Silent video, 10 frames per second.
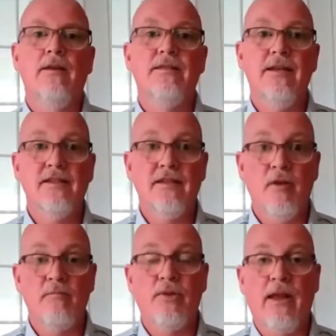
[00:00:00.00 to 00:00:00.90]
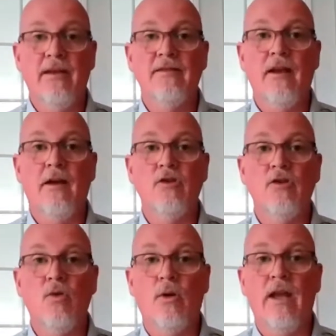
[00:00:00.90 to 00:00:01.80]
system in place
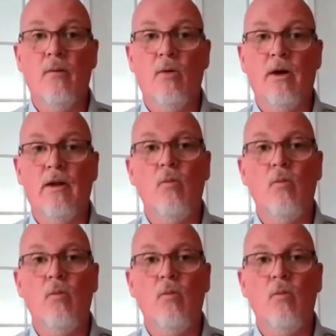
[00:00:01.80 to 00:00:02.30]
on your network.